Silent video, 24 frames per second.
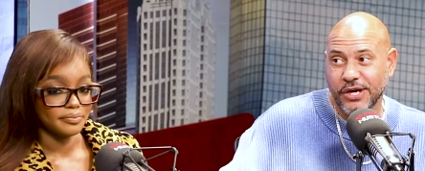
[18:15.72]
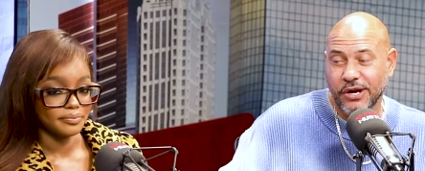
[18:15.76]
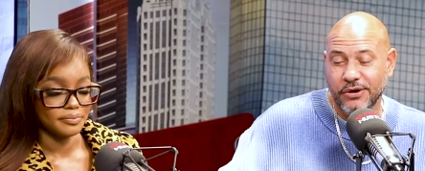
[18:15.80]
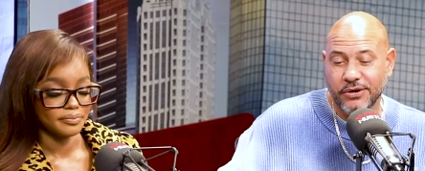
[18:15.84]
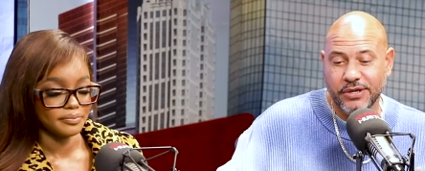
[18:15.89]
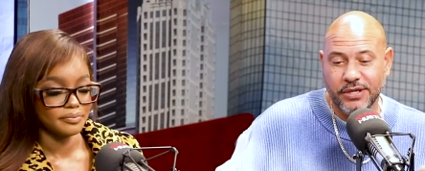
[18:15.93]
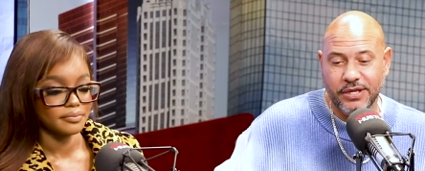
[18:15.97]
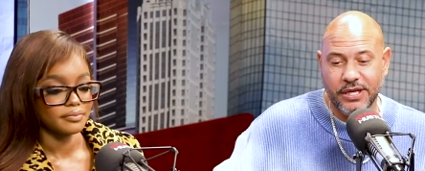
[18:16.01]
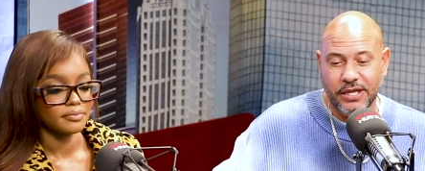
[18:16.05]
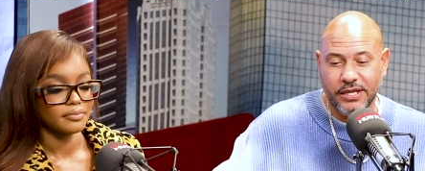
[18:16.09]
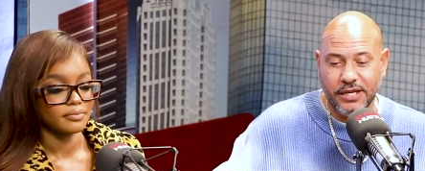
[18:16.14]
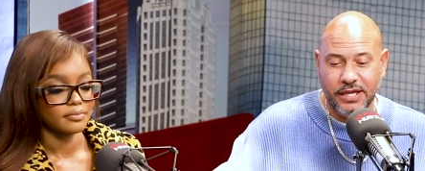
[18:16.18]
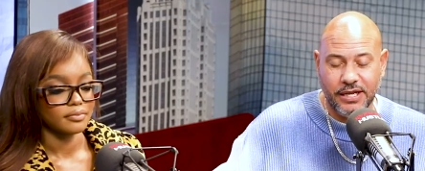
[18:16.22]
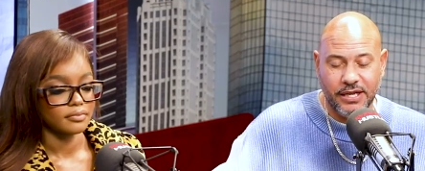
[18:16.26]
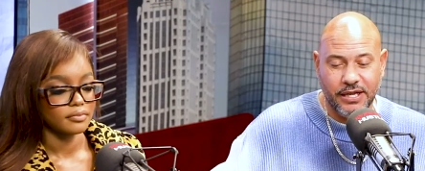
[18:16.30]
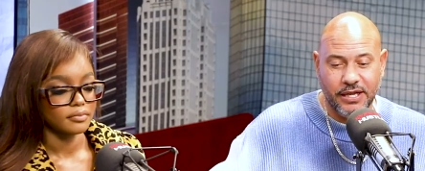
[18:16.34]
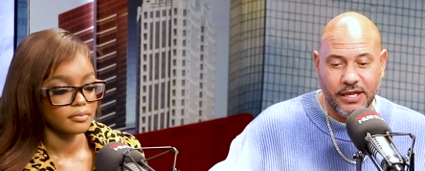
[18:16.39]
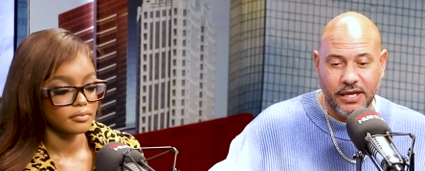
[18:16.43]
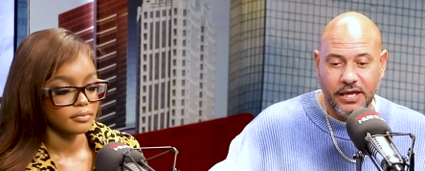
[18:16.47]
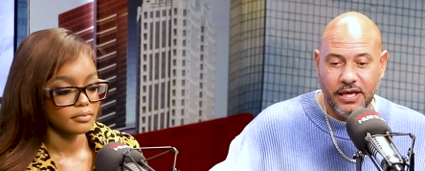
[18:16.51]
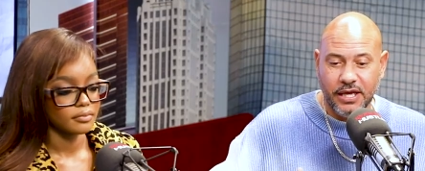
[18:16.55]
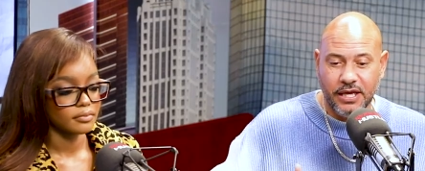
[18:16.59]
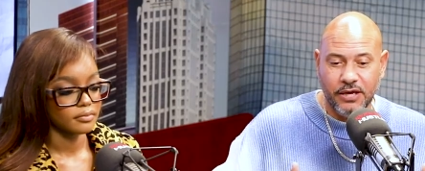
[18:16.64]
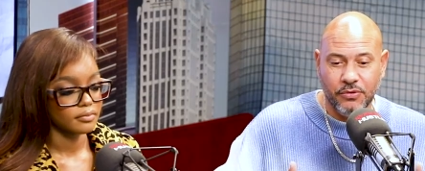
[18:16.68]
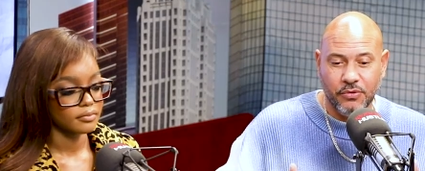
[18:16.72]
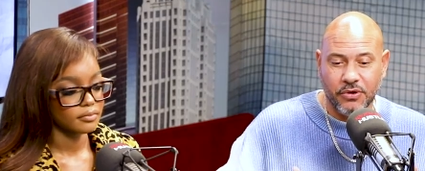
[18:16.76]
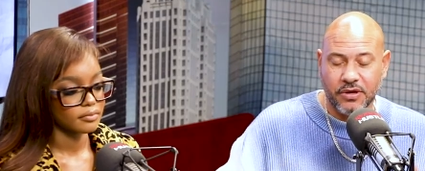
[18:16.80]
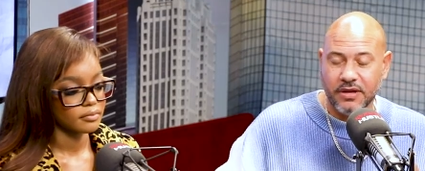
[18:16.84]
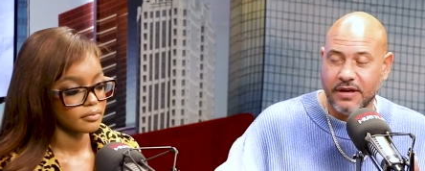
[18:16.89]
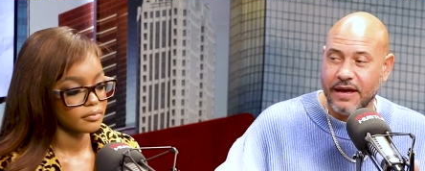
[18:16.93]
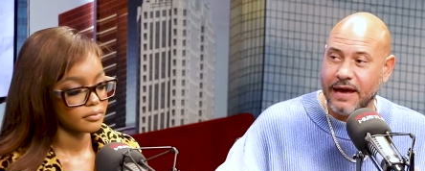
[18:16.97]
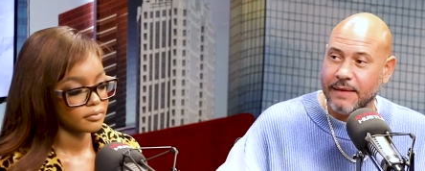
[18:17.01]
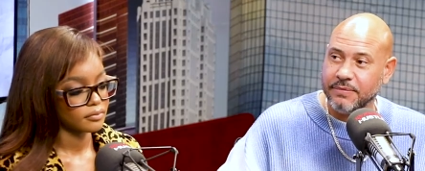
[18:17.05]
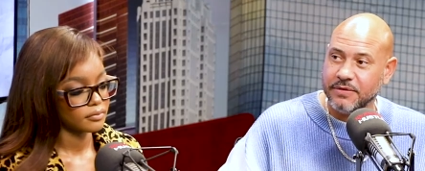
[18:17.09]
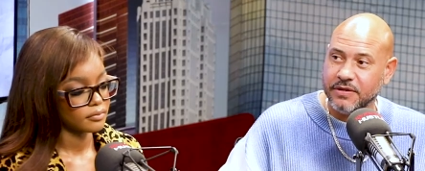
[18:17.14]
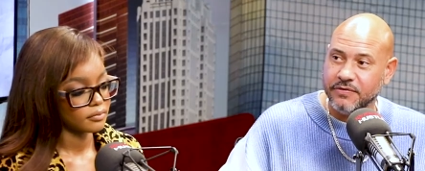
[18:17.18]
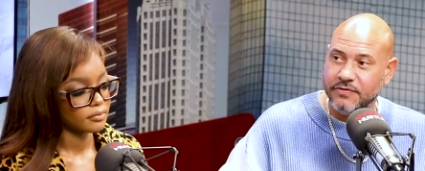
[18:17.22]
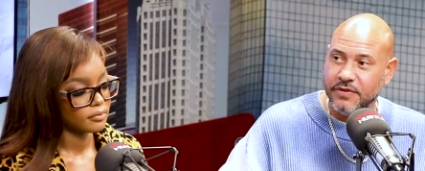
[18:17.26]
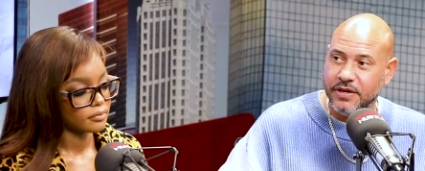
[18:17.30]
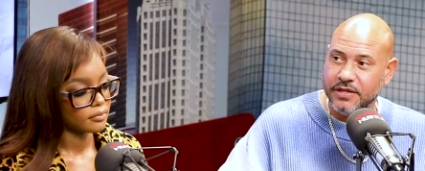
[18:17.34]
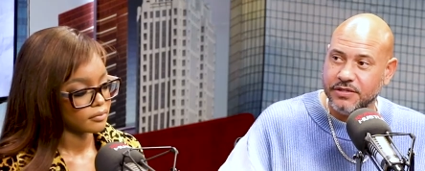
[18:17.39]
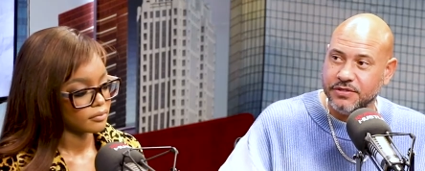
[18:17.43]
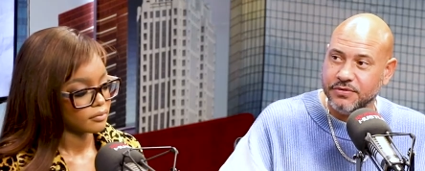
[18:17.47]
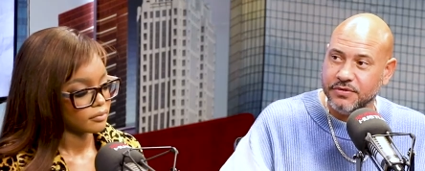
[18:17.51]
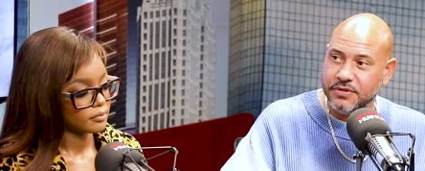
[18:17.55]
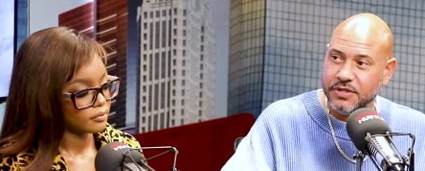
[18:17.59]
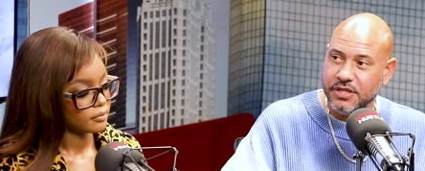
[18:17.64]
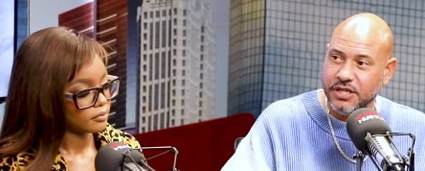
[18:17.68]
Speaker 1: know, and, and, and it will
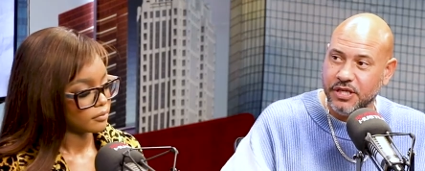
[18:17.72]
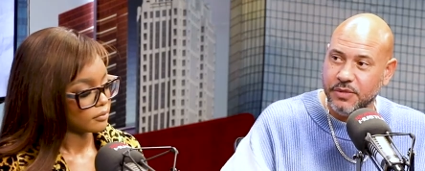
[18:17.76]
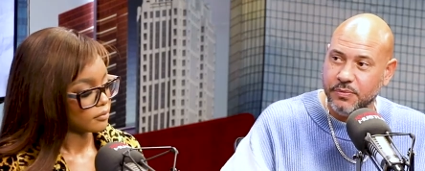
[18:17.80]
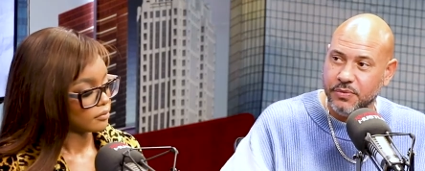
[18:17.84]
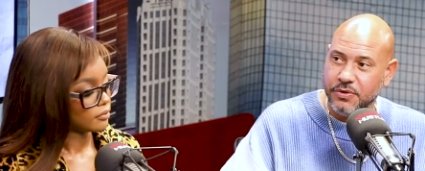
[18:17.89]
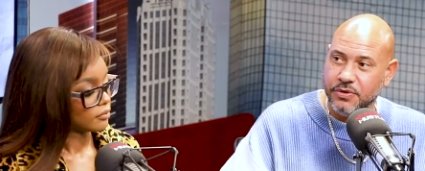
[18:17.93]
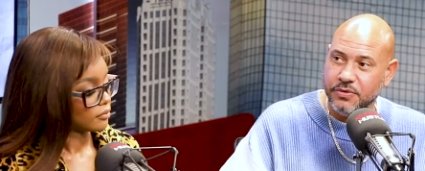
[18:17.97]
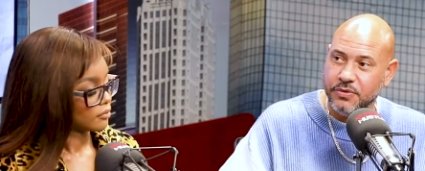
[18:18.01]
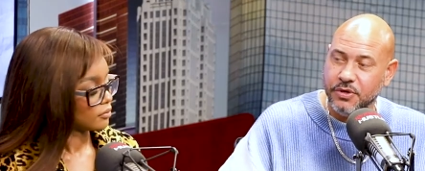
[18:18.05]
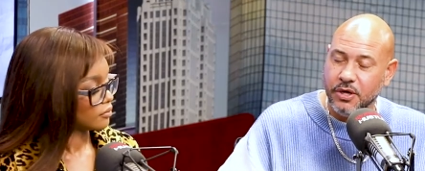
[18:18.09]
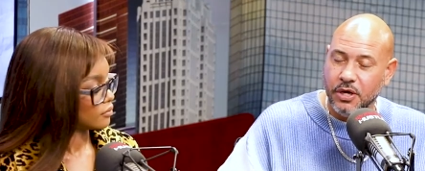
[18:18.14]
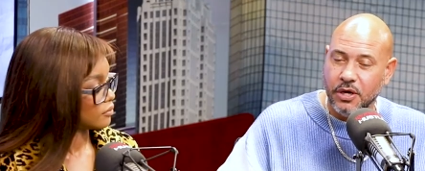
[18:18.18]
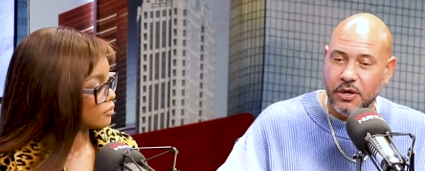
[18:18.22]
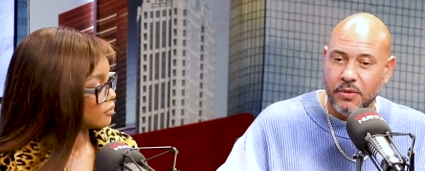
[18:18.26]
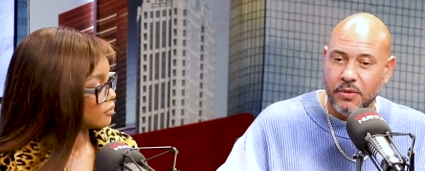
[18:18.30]
captivate you and keep you.